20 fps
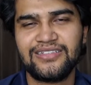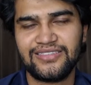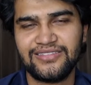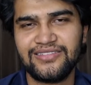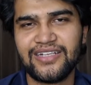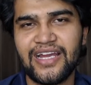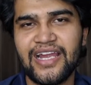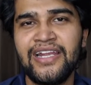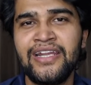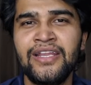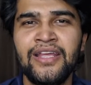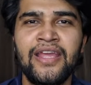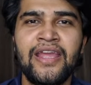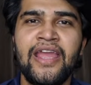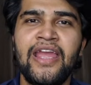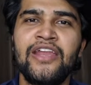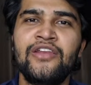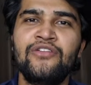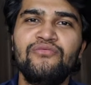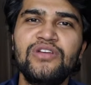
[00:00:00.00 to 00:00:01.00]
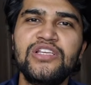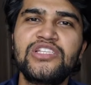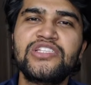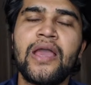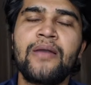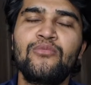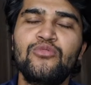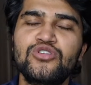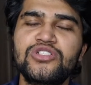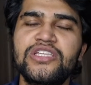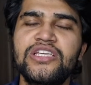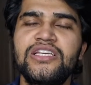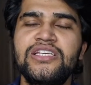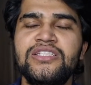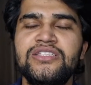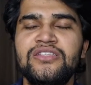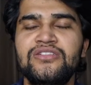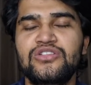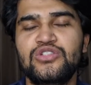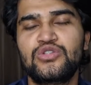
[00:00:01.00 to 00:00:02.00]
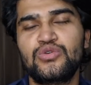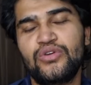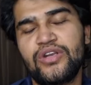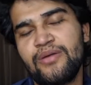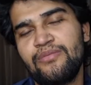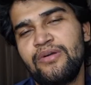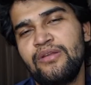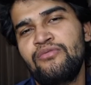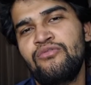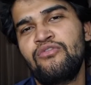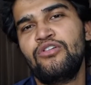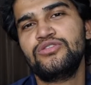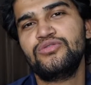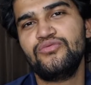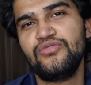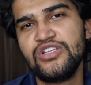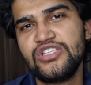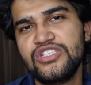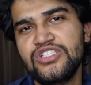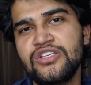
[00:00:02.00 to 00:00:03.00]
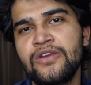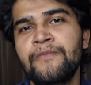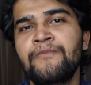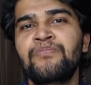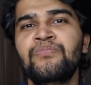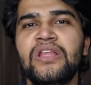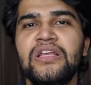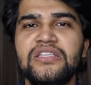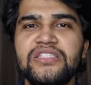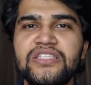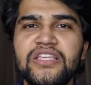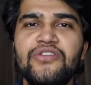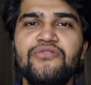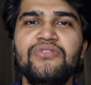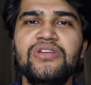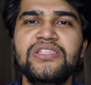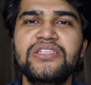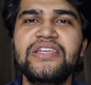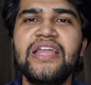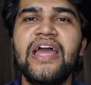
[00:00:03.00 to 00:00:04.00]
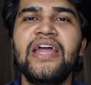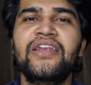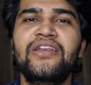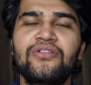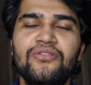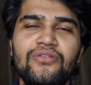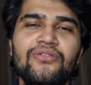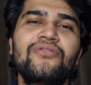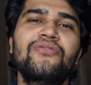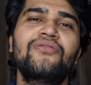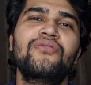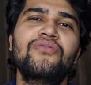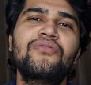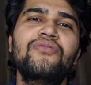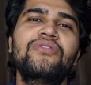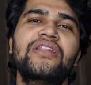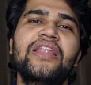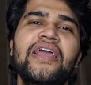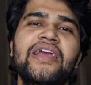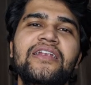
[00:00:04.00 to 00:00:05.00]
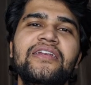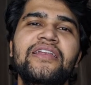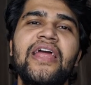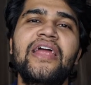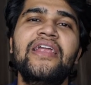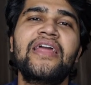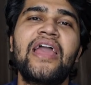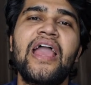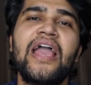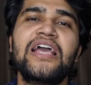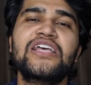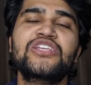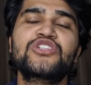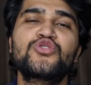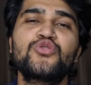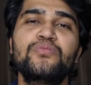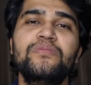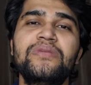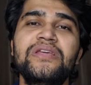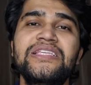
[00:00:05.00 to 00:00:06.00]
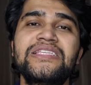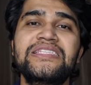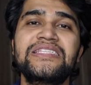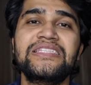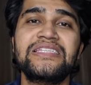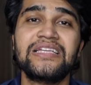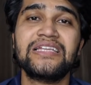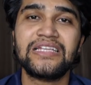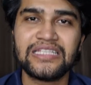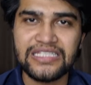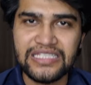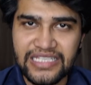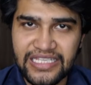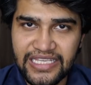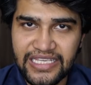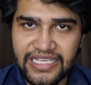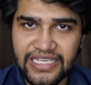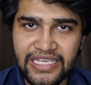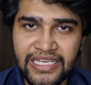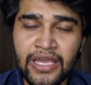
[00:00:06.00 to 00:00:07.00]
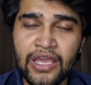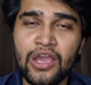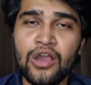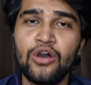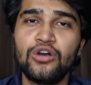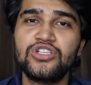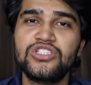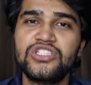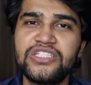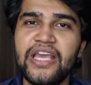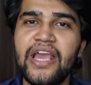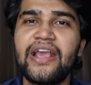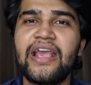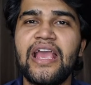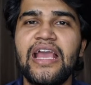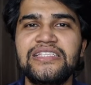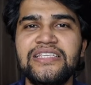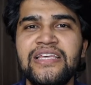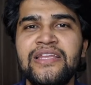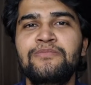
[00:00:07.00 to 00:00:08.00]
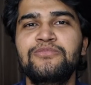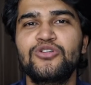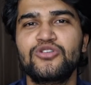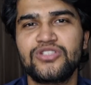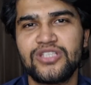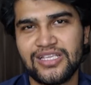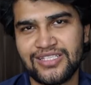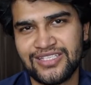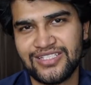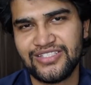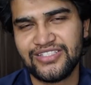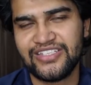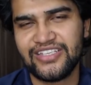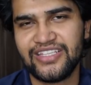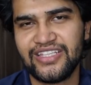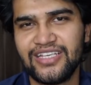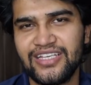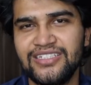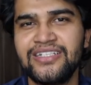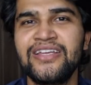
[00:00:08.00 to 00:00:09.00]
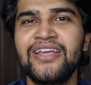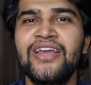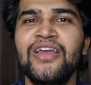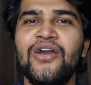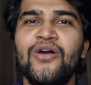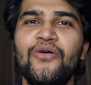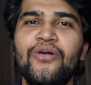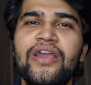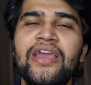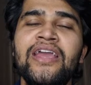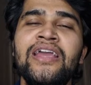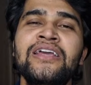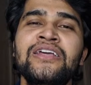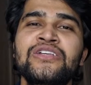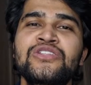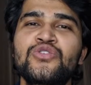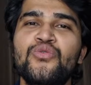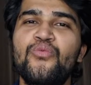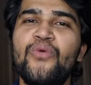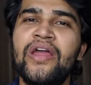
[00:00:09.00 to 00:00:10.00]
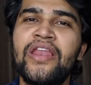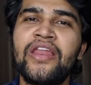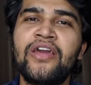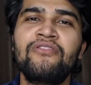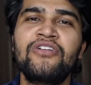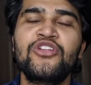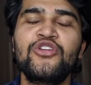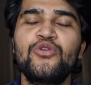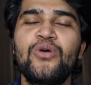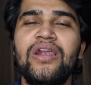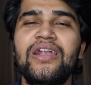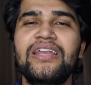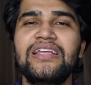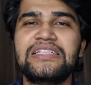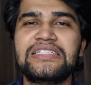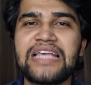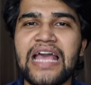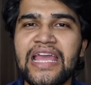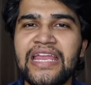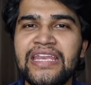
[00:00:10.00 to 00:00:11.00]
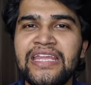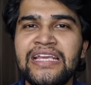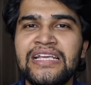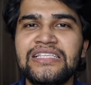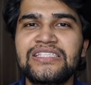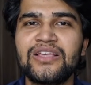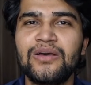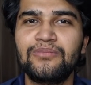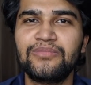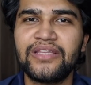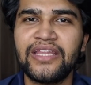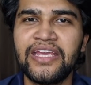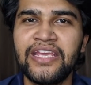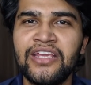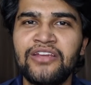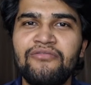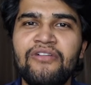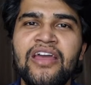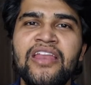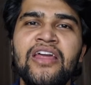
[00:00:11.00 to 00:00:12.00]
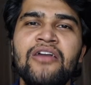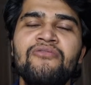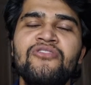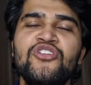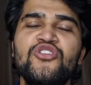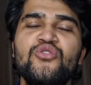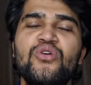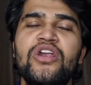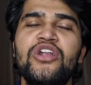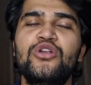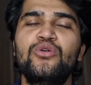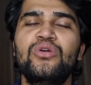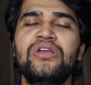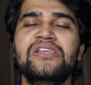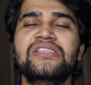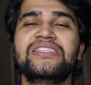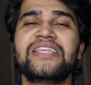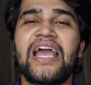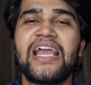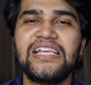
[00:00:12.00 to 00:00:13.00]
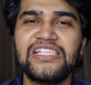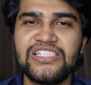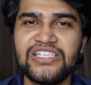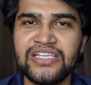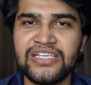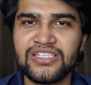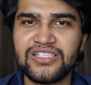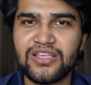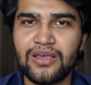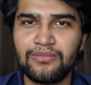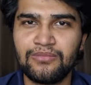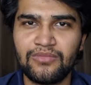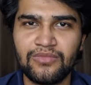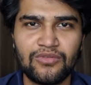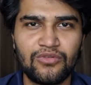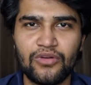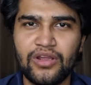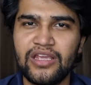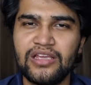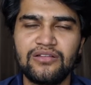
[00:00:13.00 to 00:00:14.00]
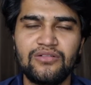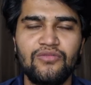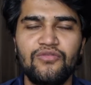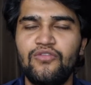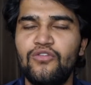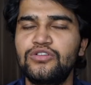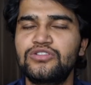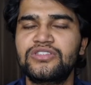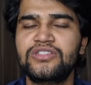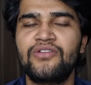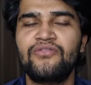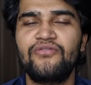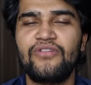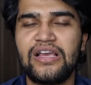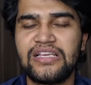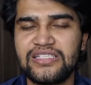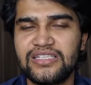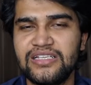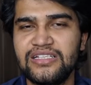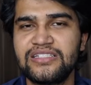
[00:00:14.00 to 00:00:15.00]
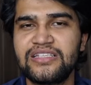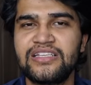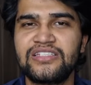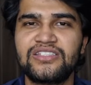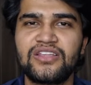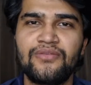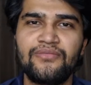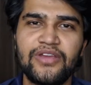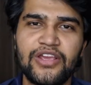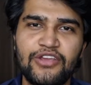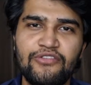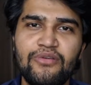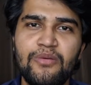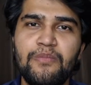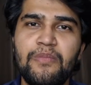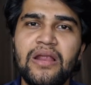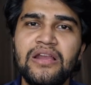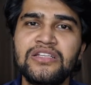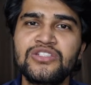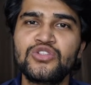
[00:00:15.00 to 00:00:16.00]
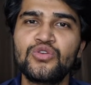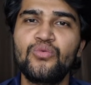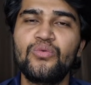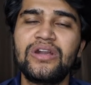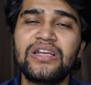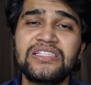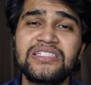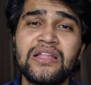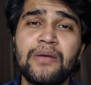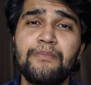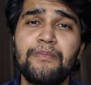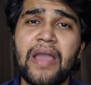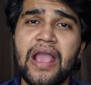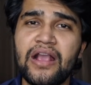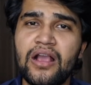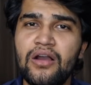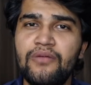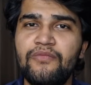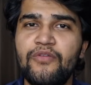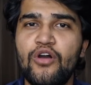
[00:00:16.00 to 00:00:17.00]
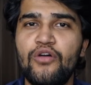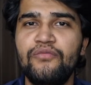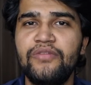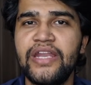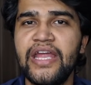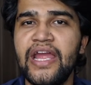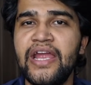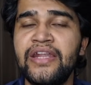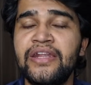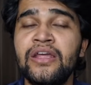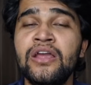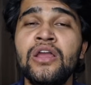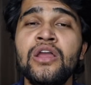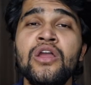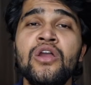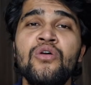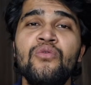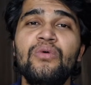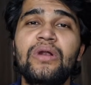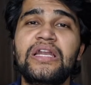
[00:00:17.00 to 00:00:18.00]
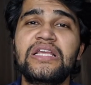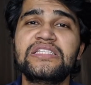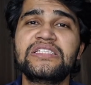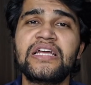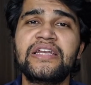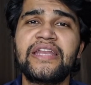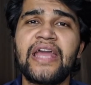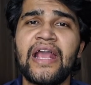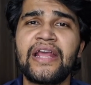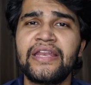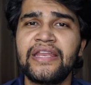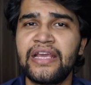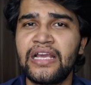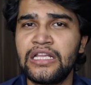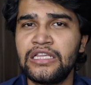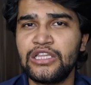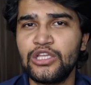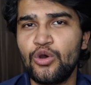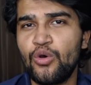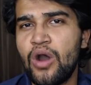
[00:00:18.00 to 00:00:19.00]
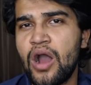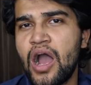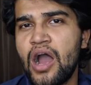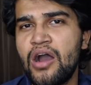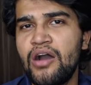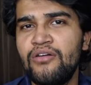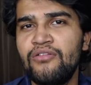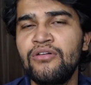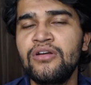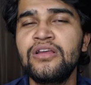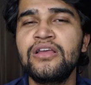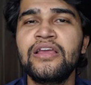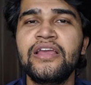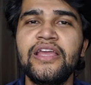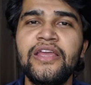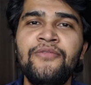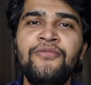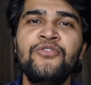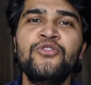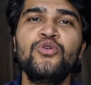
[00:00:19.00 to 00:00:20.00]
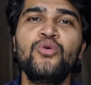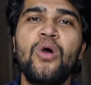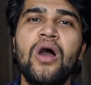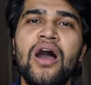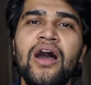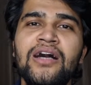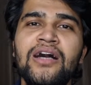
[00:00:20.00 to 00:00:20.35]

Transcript: right? And which MOC is suitable for which service, that that has to be see or check as a process engineer, okay. So whenever you are designing something, whenever you are doing sizing some, okay, for some vessels and some equipment, so what is the backup of that, what is the technical know-how, if you